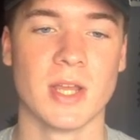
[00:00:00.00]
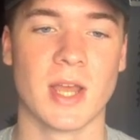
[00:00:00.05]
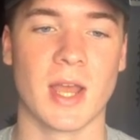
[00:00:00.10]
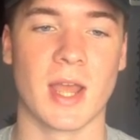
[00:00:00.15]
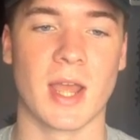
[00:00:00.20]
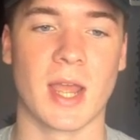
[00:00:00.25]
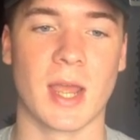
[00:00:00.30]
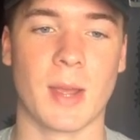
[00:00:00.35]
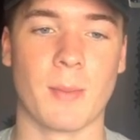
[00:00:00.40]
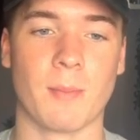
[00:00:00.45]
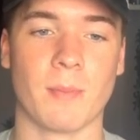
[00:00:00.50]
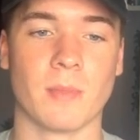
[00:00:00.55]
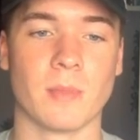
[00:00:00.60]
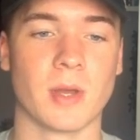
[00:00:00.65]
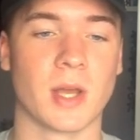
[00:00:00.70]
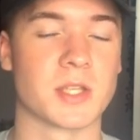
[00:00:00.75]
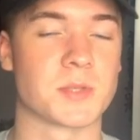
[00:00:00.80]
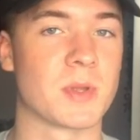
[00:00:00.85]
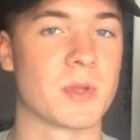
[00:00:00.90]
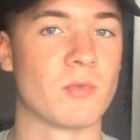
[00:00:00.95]

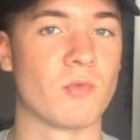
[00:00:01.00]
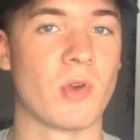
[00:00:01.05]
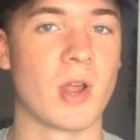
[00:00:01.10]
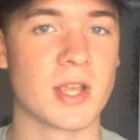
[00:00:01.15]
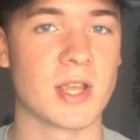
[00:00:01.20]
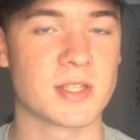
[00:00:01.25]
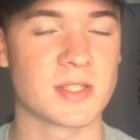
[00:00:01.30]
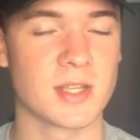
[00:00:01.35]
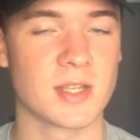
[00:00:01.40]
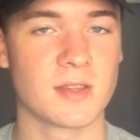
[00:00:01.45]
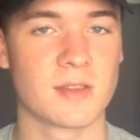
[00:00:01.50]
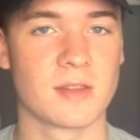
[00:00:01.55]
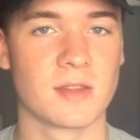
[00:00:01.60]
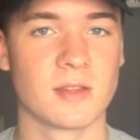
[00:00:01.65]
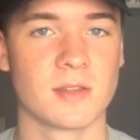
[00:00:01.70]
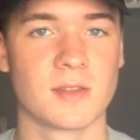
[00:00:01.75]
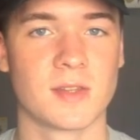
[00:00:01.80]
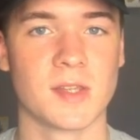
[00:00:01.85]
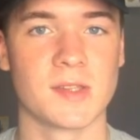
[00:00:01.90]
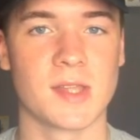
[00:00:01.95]
Has been rested
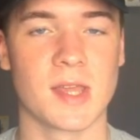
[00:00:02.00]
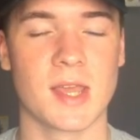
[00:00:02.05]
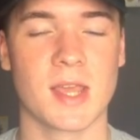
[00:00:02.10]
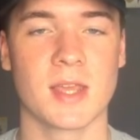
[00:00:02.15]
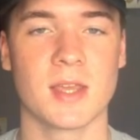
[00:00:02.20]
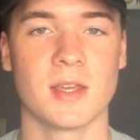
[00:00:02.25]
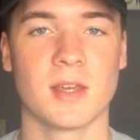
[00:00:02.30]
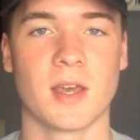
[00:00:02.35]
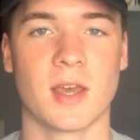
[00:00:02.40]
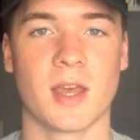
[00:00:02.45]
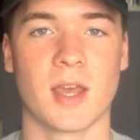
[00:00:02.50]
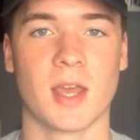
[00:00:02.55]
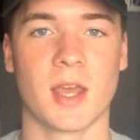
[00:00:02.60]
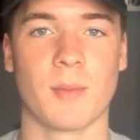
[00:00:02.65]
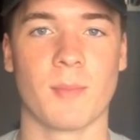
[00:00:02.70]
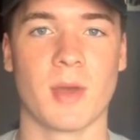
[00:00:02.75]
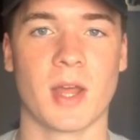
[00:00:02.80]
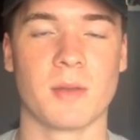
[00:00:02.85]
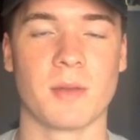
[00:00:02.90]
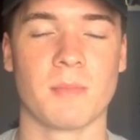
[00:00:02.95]
today
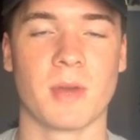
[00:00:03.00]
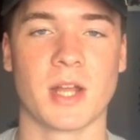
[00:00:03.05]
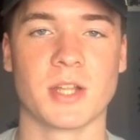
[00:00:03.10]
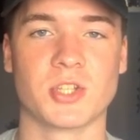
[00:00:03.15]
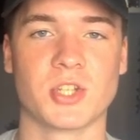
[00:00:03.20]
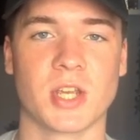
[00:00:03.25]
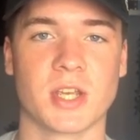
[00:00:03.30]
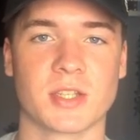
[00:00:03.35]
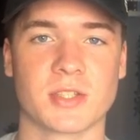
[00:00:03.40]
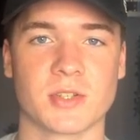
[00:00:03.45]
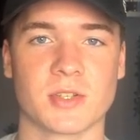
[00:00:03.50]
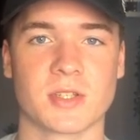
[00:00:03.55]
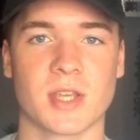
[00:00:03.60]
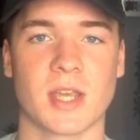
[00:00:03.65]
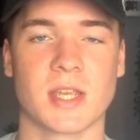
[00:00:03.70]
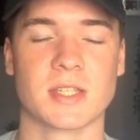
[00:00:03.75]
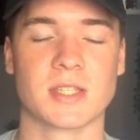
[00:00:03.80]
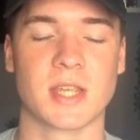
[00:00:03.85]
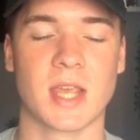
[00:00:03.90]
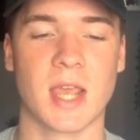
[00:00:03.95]
in Manchester
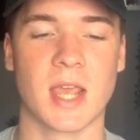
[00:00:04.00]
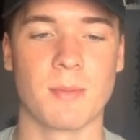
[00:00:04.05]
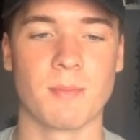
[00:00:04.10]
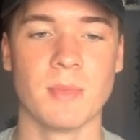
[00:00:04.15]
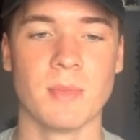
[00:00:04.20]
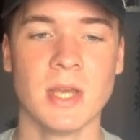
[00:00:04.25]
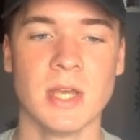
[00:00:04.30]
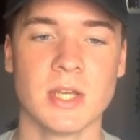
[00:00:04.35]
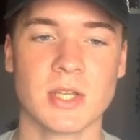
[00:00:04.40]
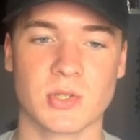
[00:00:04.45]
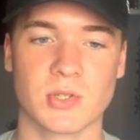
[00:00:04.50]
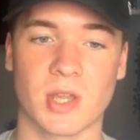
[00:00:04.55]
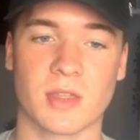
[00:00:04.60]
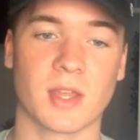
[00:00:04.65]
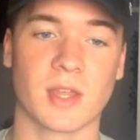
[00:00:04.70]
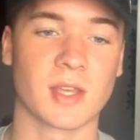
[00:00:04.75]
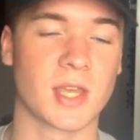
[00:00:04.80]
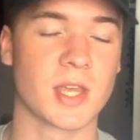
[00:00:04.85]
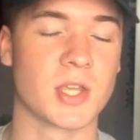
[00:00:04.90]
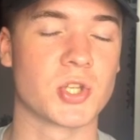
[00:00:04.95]
City's game, so I
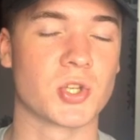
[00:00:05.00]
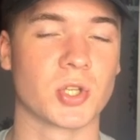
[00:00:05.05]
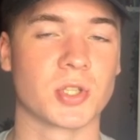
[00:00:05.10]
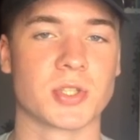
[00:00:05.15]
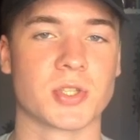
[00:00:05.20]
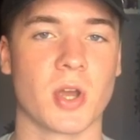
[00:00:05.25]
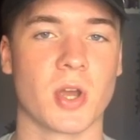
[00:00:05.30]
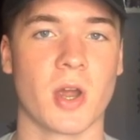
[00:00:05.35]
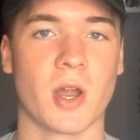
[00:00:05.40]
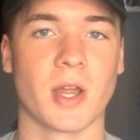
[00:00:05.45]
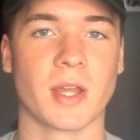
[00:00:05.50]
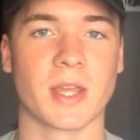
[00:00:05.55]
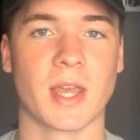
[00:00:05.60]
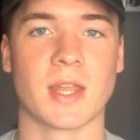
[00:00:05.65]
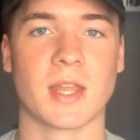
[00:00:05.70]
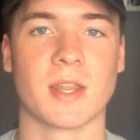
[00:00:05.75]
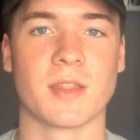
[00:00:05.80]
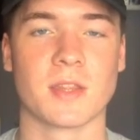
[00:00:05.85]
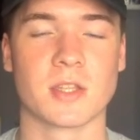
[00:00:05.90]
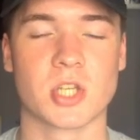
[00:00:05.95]
think he should start
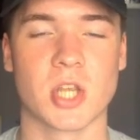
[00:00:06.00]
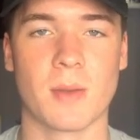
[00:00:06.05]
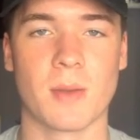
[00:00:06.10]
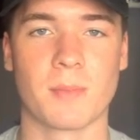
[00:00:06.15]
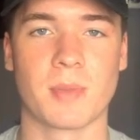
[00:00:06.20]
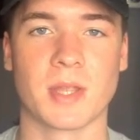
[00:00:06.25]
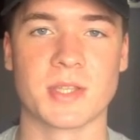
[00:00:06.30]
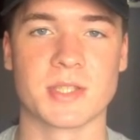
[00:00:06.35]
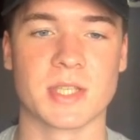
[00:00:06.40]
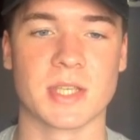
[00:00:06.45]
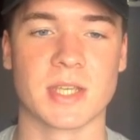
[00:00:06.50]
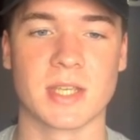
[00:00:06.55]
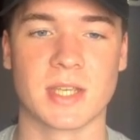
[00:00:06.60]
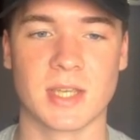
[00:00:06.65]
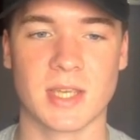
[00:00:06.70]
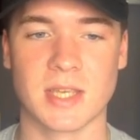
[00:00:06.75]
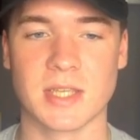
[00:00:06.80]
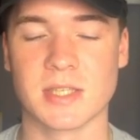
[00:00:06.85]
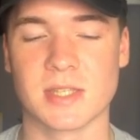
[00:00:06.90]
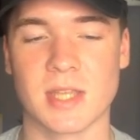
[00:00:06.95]
again in the Champions League.
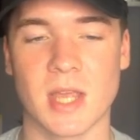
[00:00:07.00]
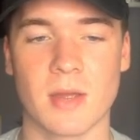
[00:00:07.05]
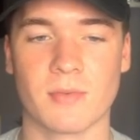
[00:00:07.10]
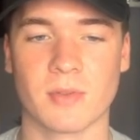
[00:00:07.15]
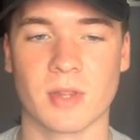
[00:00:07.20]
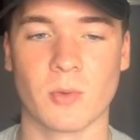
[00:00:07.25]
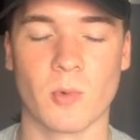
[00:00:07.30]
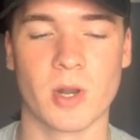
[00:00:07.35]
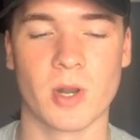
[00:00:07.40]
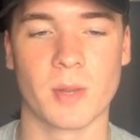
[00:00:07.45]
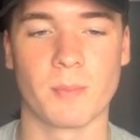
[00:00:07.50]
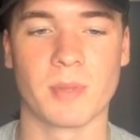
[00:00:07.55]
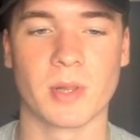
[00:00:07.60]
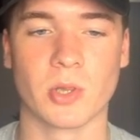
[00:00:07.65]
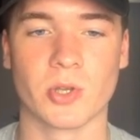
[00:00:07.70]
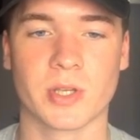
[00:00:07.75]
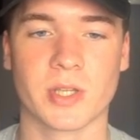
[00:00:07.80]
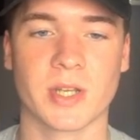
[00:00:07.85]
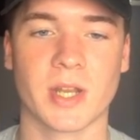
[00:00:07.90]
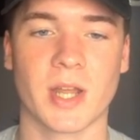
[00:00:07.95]
He's definitely one I'd be
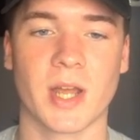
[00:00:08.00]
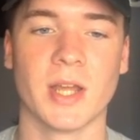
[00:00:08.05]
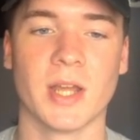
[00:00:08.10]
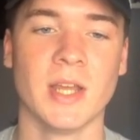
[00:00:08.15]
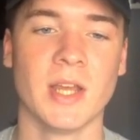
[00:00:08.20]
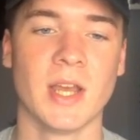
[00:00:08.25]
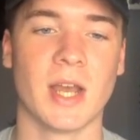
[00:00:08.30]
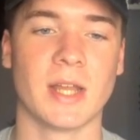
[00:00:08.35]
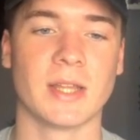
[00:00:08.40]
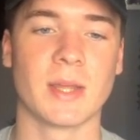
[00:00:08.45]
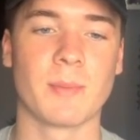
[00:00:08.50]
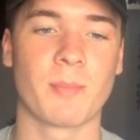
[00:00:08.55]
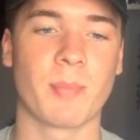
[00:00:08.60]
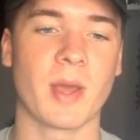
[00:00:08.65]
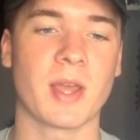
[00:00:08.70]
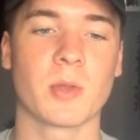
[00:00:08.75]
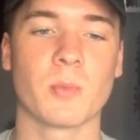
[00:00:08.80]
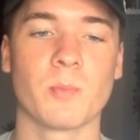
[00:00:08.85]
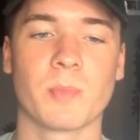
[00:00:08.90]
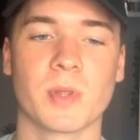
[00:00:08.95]
looking at. And then
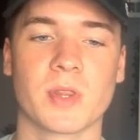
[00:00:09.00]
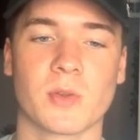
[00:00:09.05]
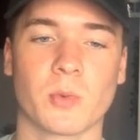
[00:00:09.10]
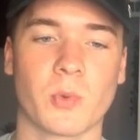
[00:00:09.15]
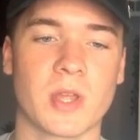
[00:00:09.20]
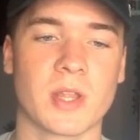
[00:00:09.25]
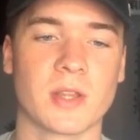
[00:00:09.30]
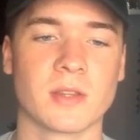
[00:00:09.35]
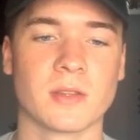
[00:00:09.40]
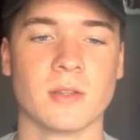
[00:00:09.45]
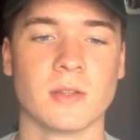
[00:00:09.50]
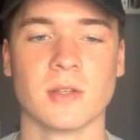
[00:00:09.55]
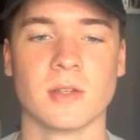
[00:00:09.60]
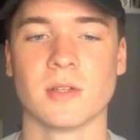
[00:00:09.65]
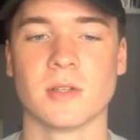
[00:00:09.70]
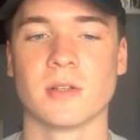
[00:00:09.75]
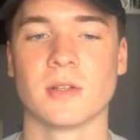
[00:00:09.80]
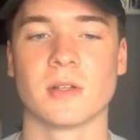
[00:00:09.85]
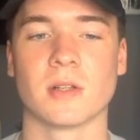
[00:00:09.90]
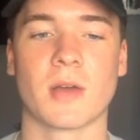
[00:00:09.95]
picking between,
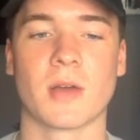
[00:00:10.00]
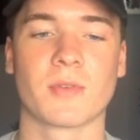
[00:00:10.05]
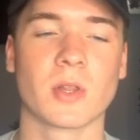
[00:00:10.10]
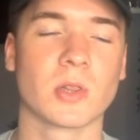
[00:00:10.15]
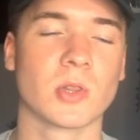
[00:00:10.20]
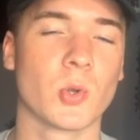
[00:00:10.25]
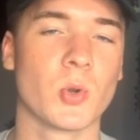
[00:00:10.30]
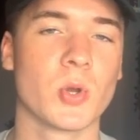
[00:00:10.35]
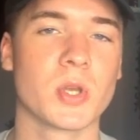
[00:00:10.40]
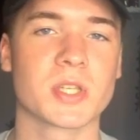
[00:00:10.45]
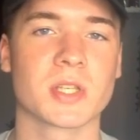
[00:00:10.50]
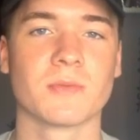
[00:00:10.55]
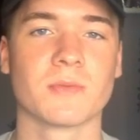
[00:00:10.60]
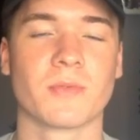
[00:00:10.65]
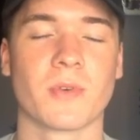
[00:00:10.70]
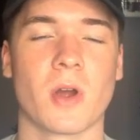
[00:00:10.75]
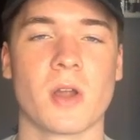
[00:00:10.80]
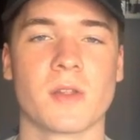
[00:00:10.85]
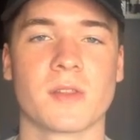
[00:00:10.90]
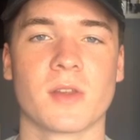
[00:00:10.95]
I've got Lewis and
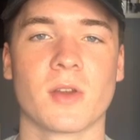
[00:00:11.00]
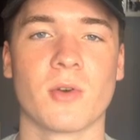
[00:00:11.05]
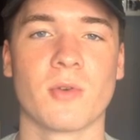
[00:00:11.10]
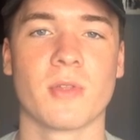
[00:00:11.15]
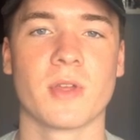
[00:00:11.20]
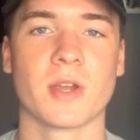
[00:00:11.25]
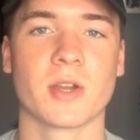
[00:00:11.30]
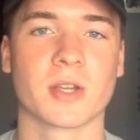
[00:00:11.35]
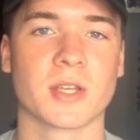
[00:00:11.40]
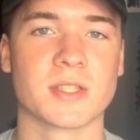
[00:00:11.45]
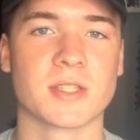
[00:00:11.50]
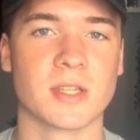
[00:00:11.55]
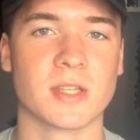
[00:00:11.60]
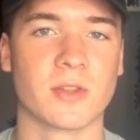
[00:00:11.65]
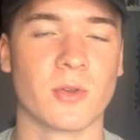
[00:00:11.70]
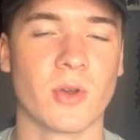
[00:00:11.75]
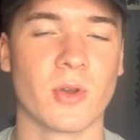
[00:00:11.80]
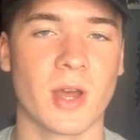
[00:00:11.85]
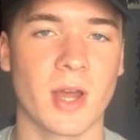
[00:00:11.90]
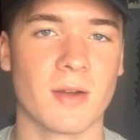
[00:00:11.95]
Vardiol there because they
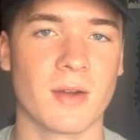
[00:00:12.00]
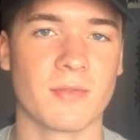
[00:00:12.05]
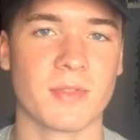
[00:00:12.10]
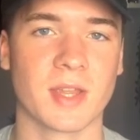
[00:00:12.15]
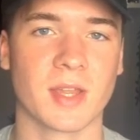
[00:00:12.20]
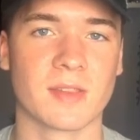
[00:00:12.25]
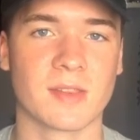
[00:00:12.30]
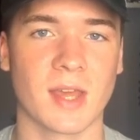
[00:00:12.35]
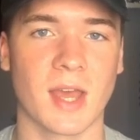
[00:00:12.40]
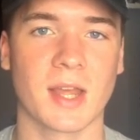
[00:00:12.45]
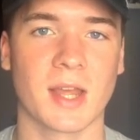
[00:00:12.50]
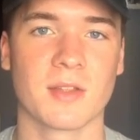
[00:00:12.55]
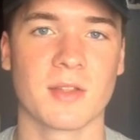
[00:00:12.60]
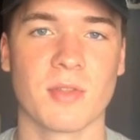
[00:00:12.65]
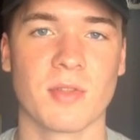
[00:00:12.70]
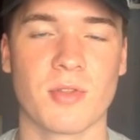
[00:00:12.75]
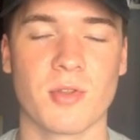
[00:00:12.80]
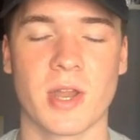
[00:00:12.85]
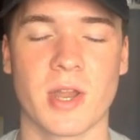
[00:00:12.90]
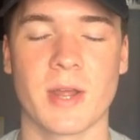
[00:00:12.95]
do have the attacking
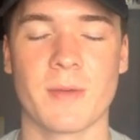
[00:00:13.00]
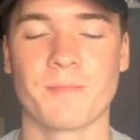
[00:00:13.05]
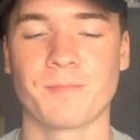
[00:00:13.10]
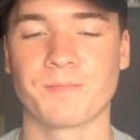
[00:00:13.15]
threat.